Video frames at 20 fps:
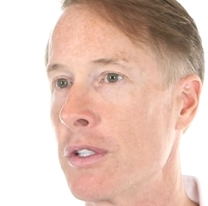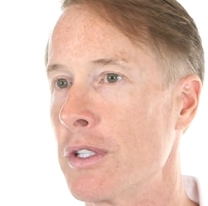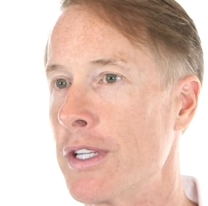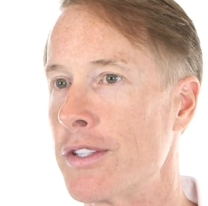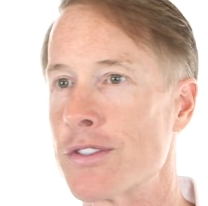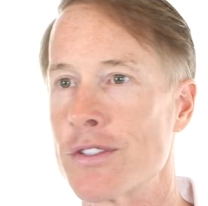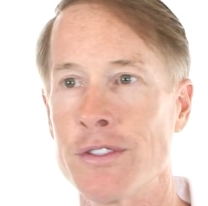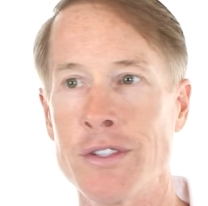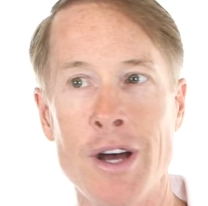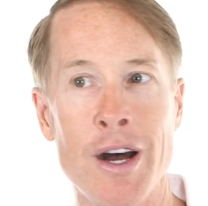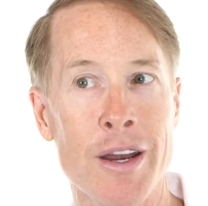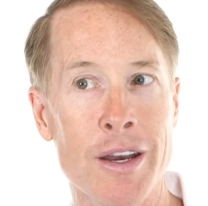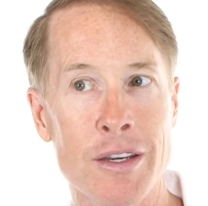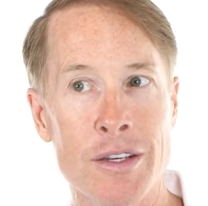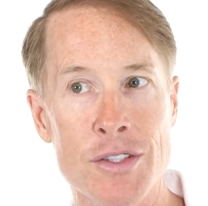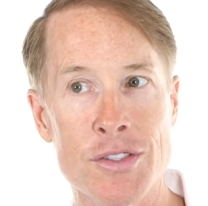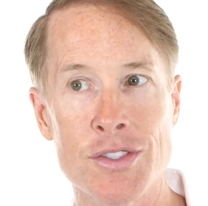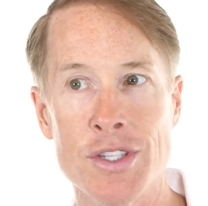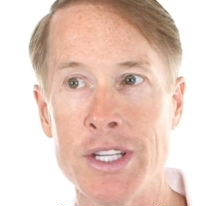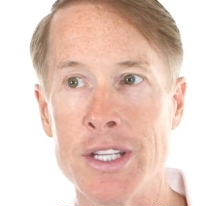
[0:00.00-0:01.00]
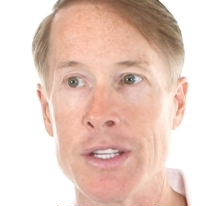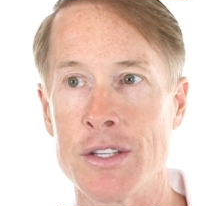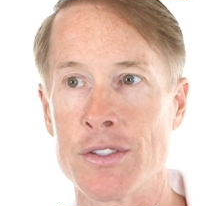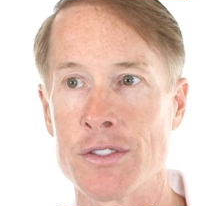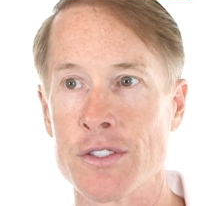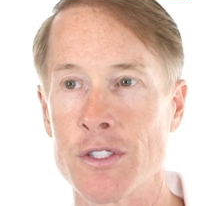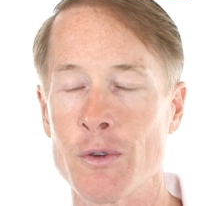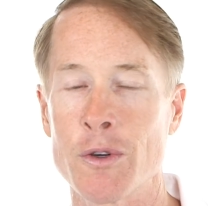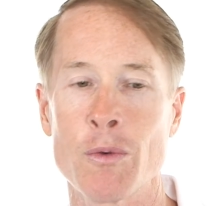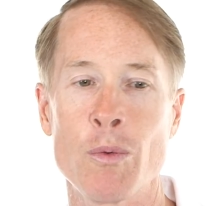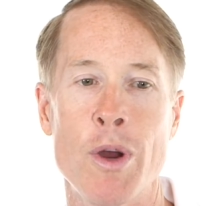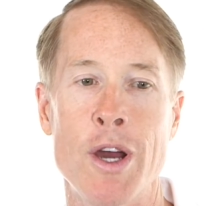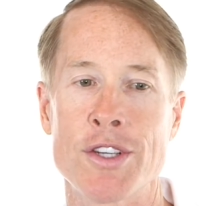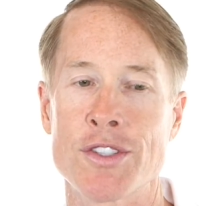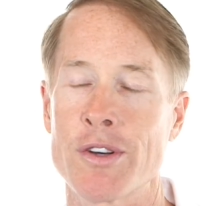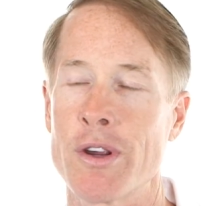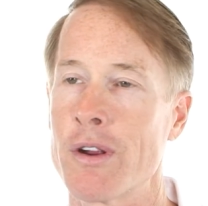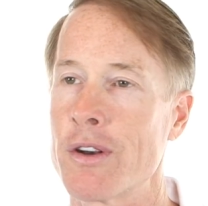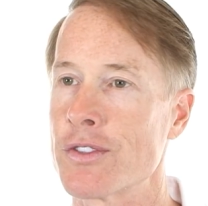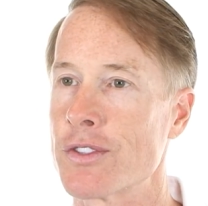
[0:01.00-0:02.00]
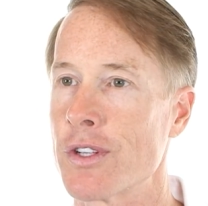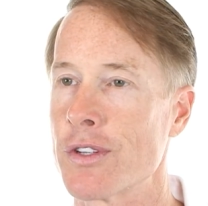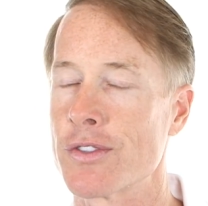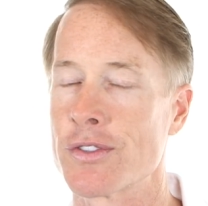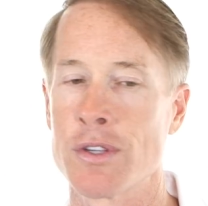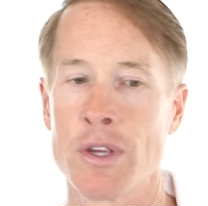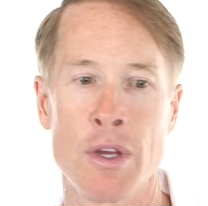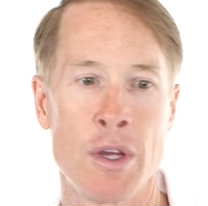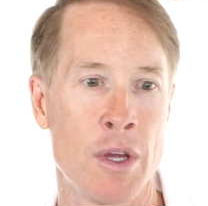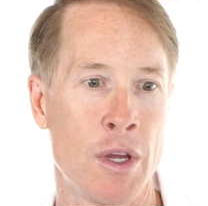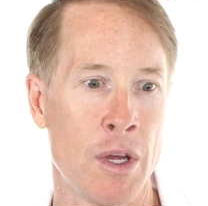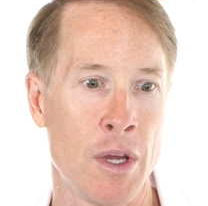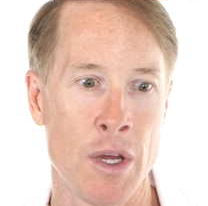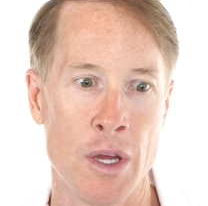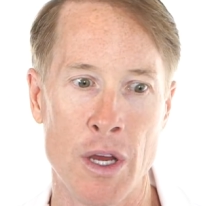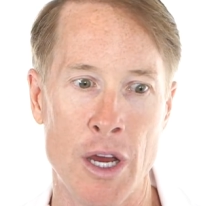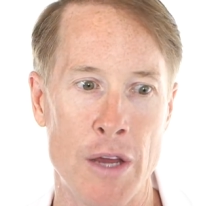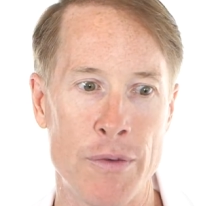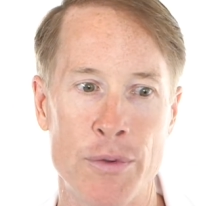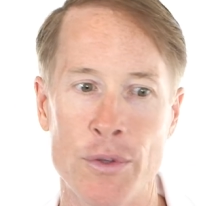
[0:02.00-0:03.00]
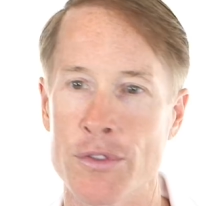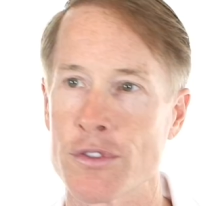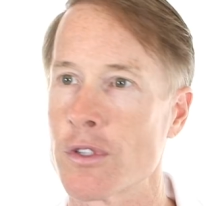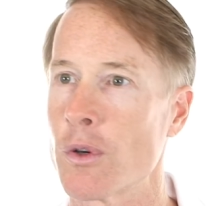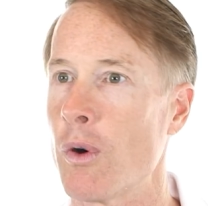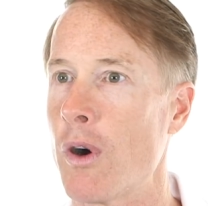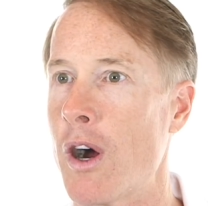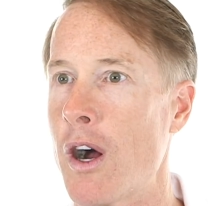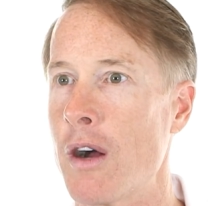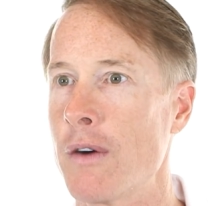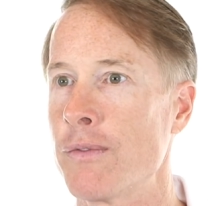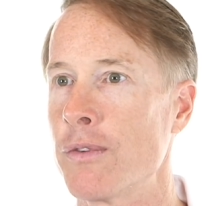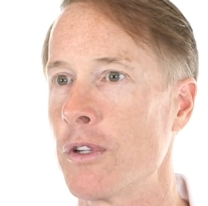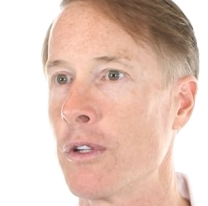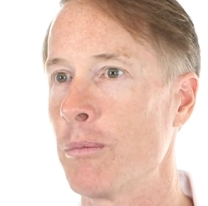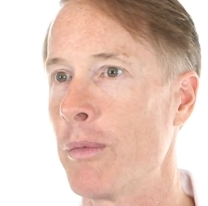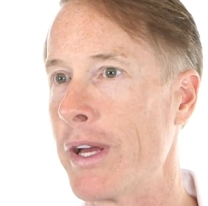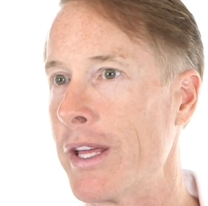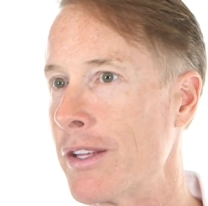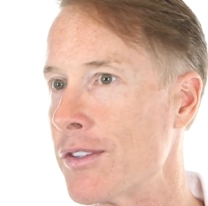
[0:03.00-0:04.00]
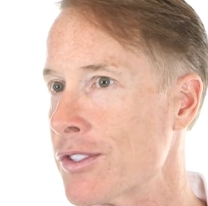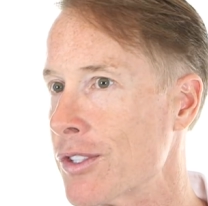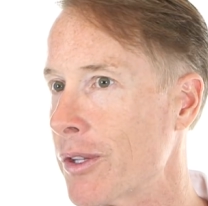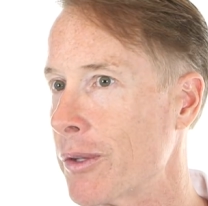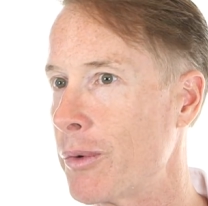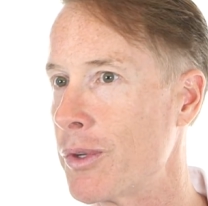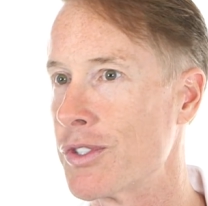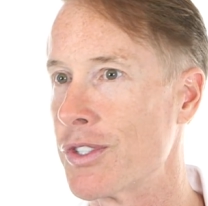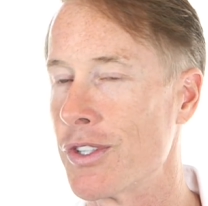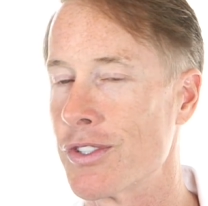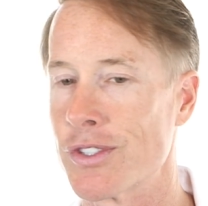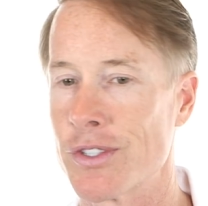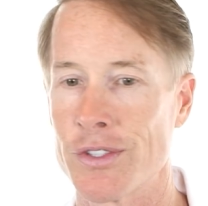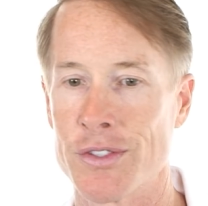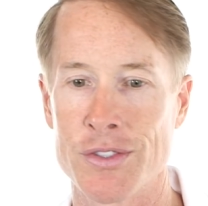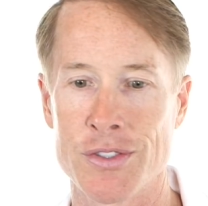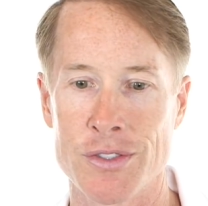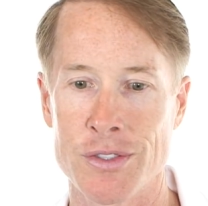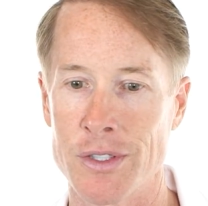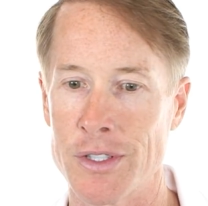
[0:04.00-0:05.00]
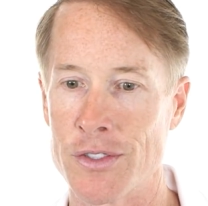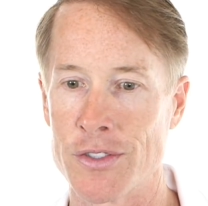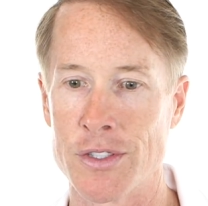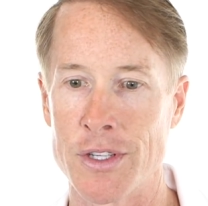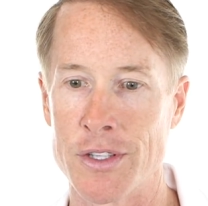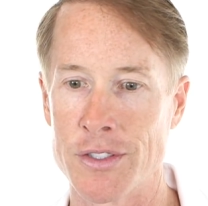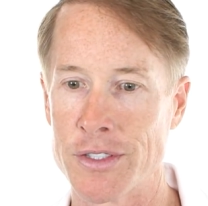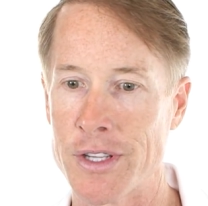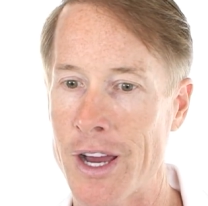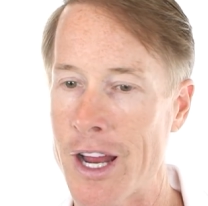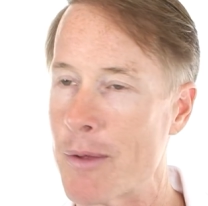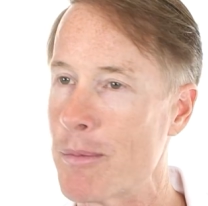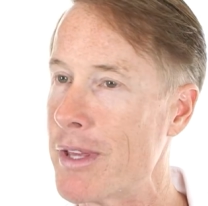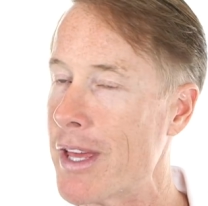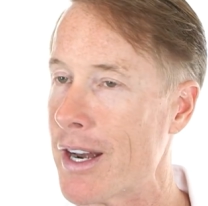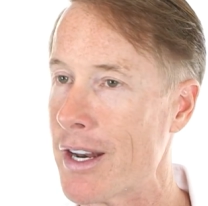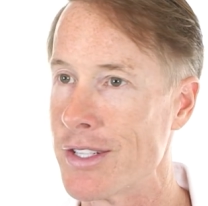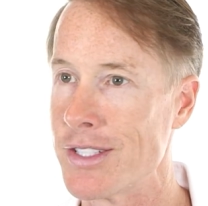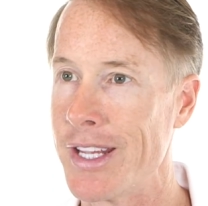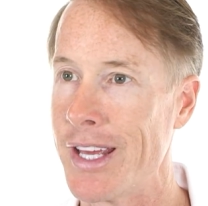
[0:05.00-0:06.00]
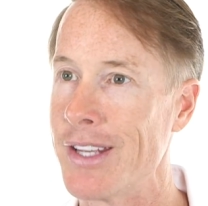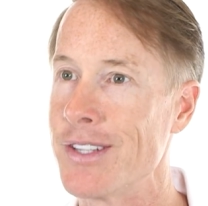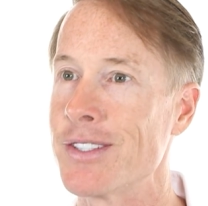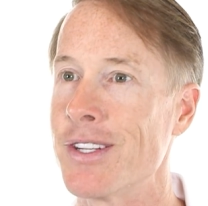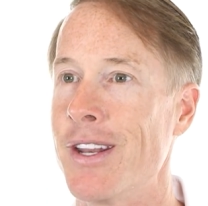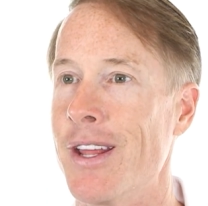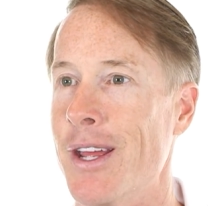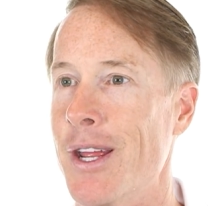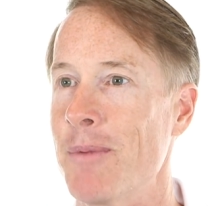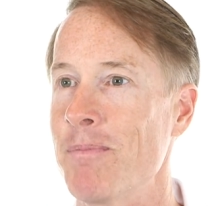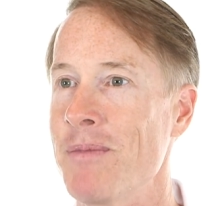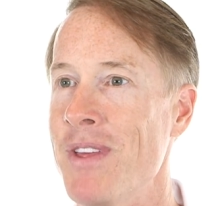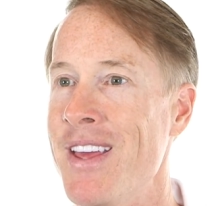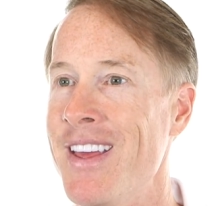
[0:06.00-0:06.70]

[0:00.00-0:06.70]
It's not a disease. No one walks around and says, I feel so awful, my insulin resistance is got to be at a 10 today.